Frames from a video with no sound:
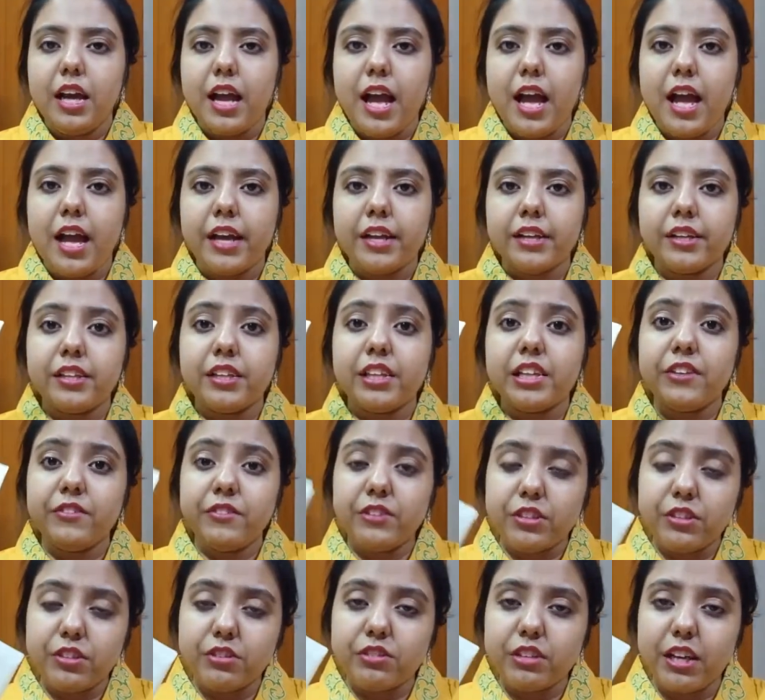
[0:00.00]
And give
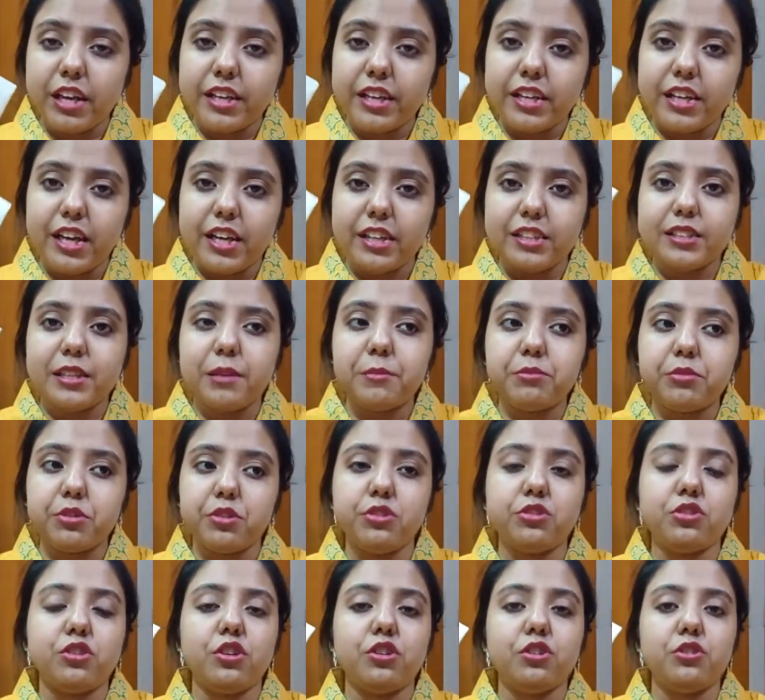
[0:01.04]
it a try, guys. I'm
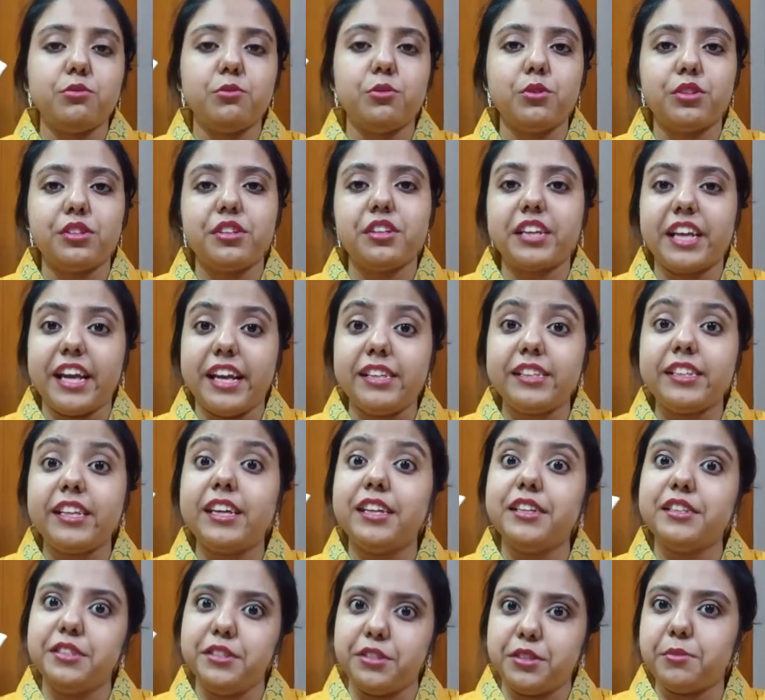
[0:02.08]
pretty sure you won't again
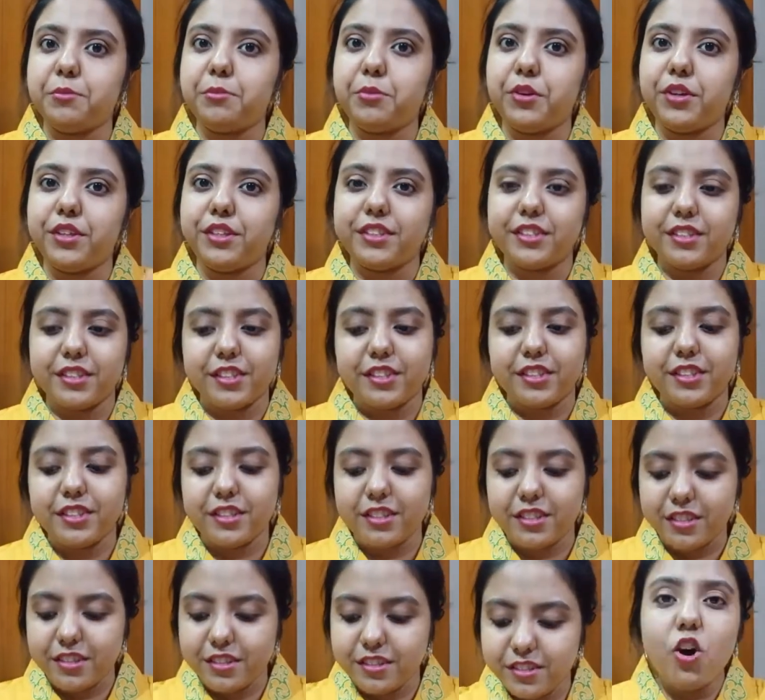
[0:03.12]
get disappointed.
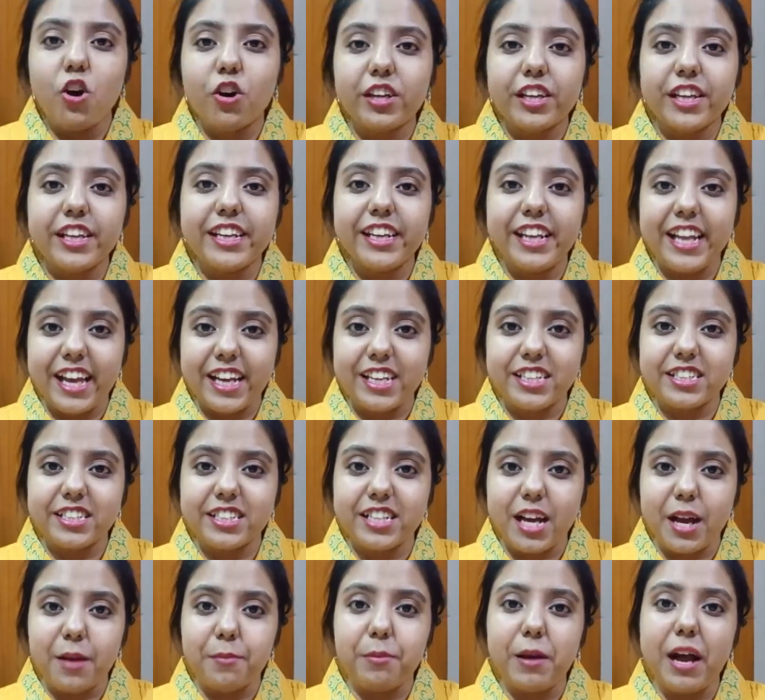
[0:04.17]
Okay, next
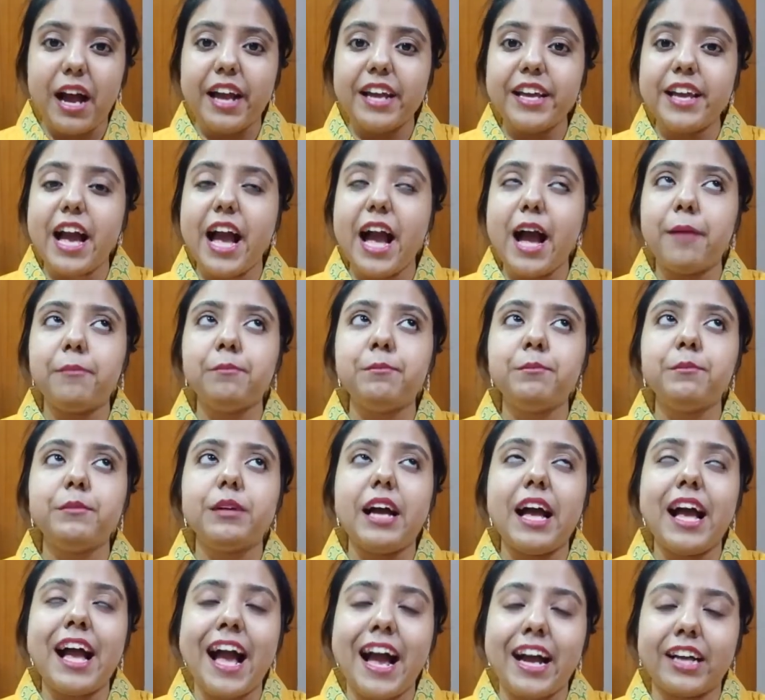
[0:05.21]
up, I am
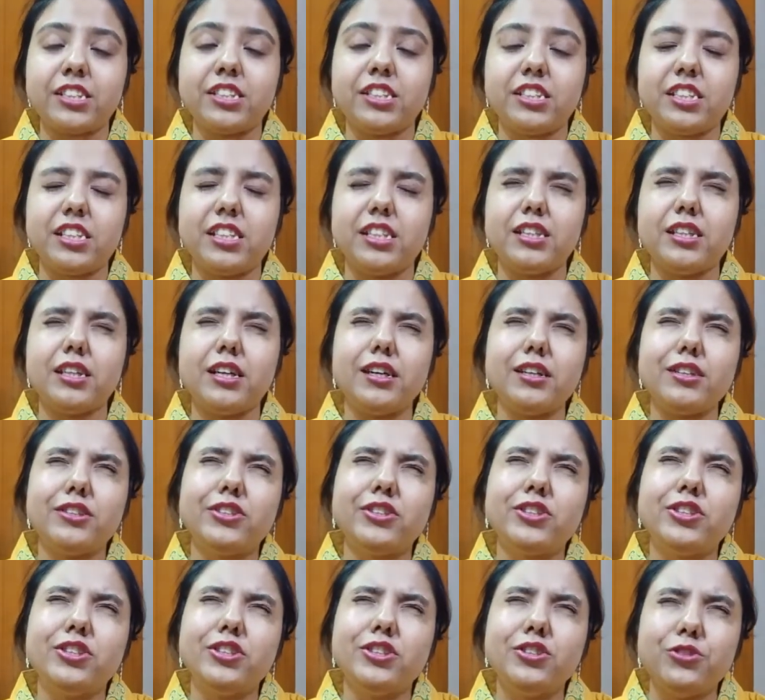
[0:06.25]
actually a
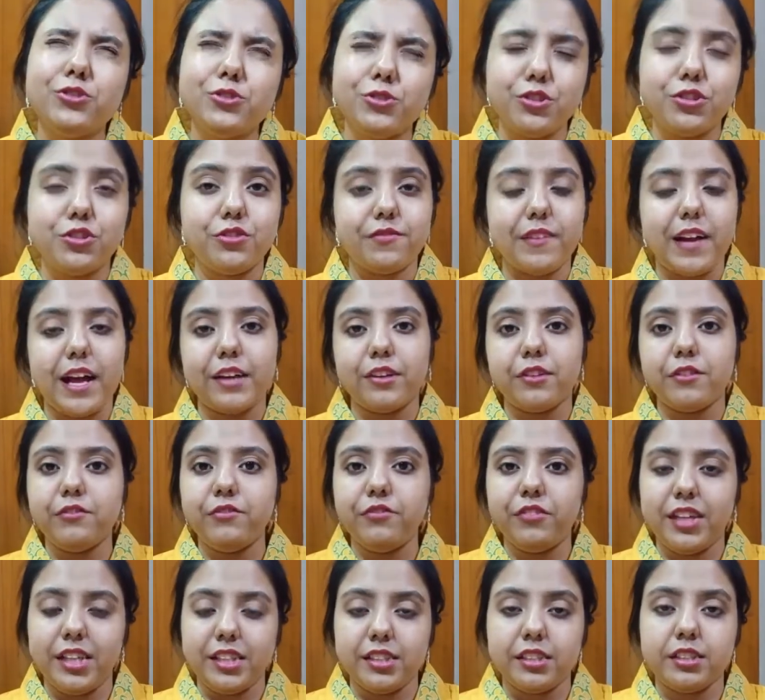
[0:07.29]
huge fan of
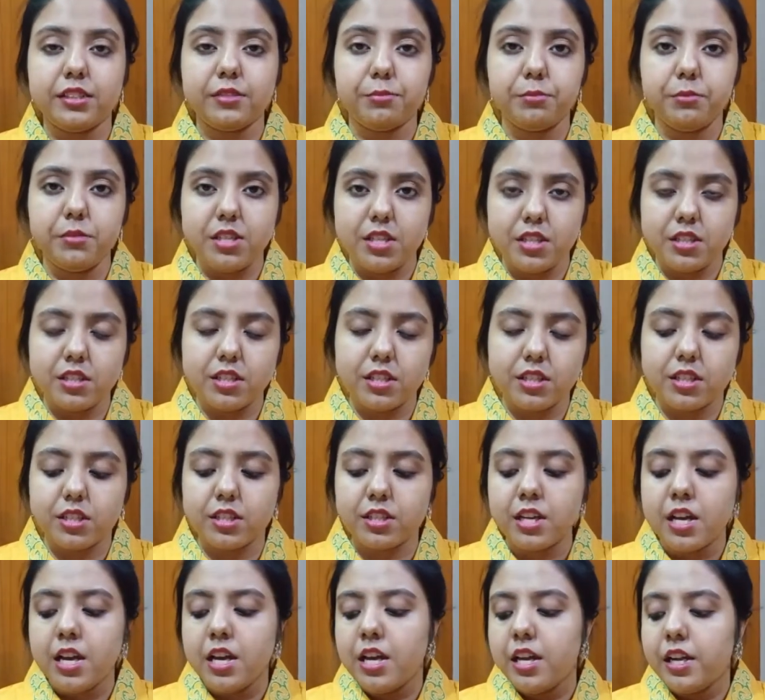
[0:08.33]
face mists.
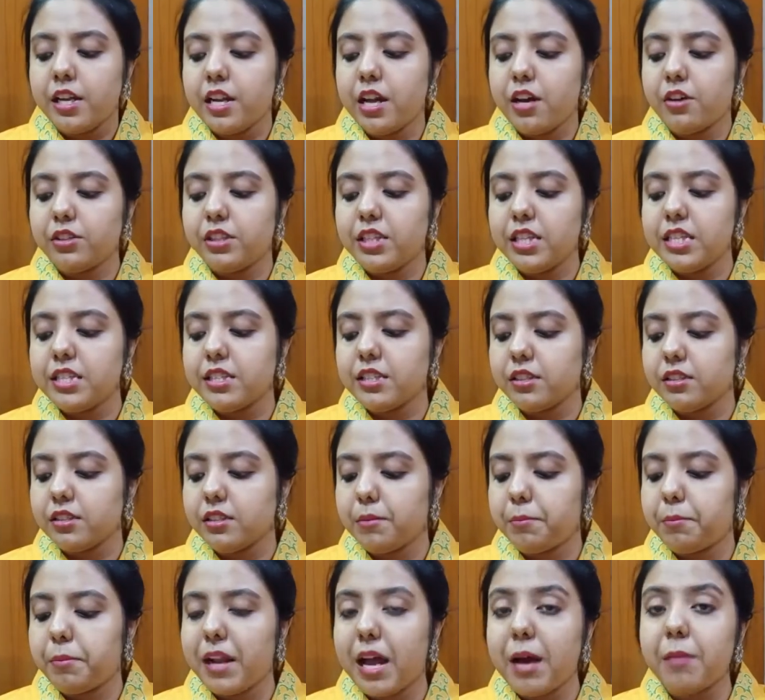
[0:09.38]
Now, these are
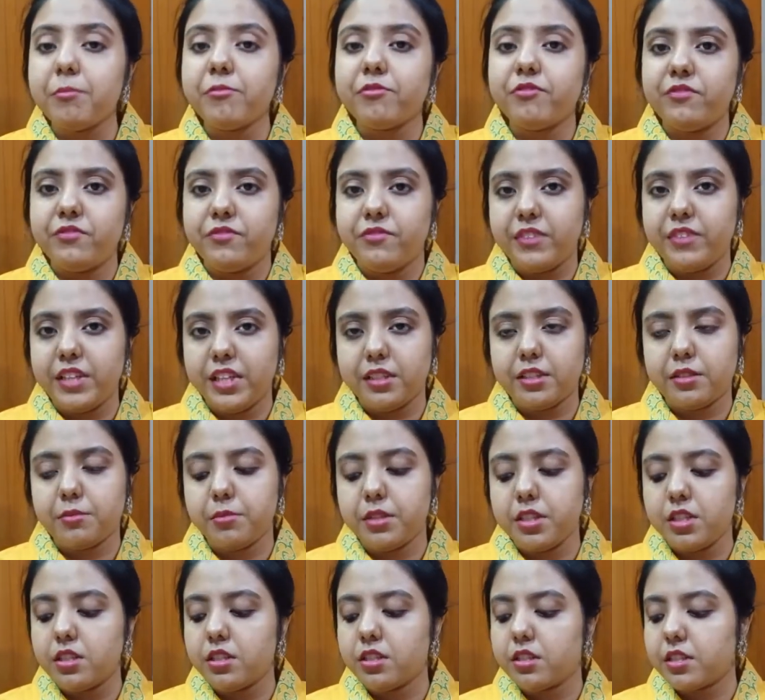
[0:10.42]
the Plum face
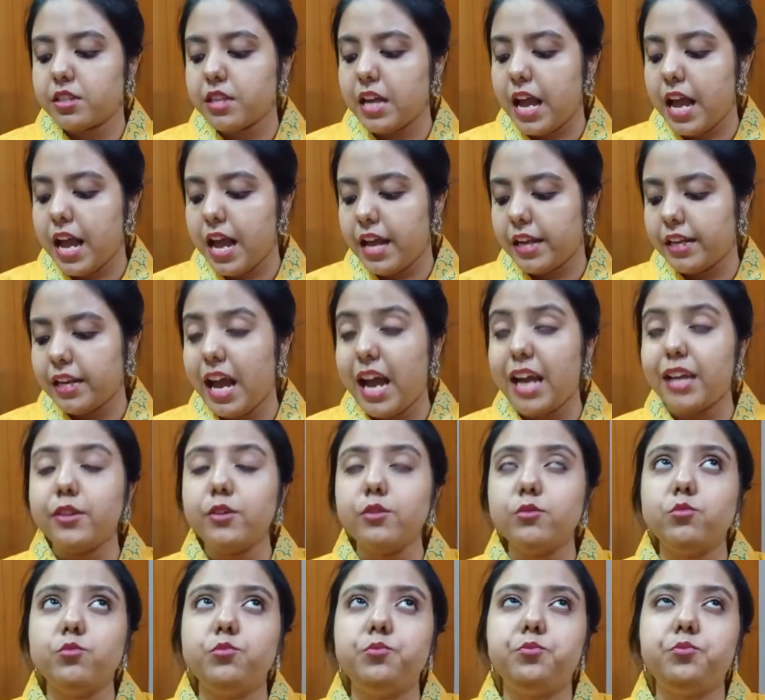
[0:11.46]
mists, and
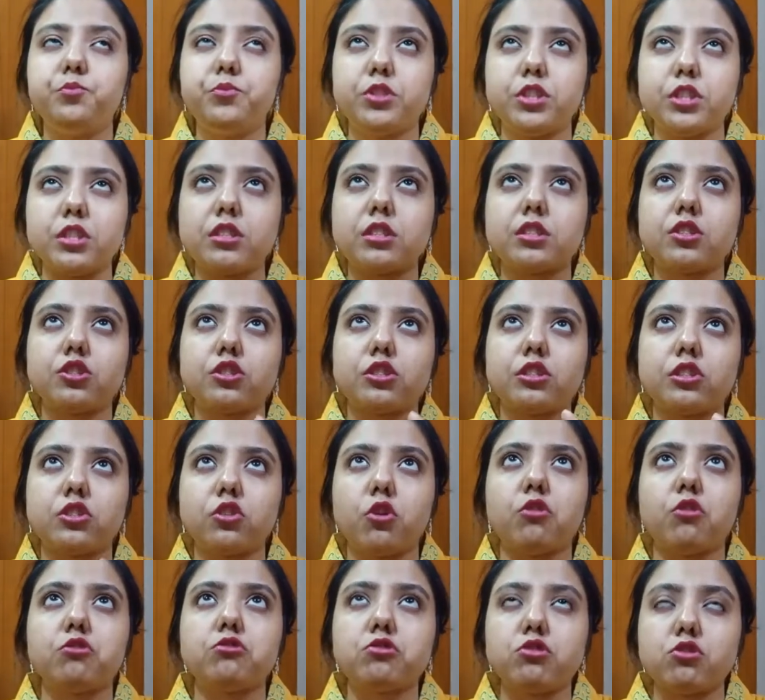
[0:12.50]
I just
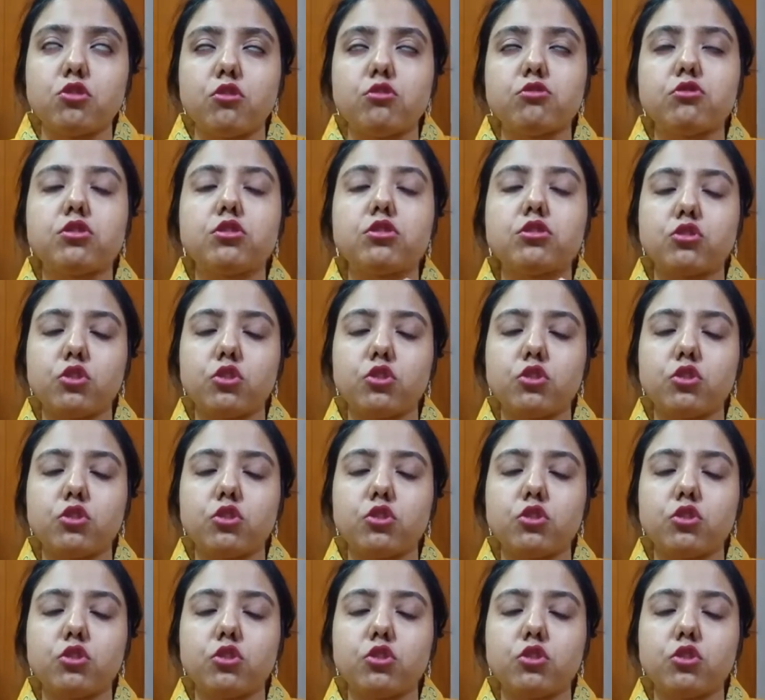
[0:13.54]
so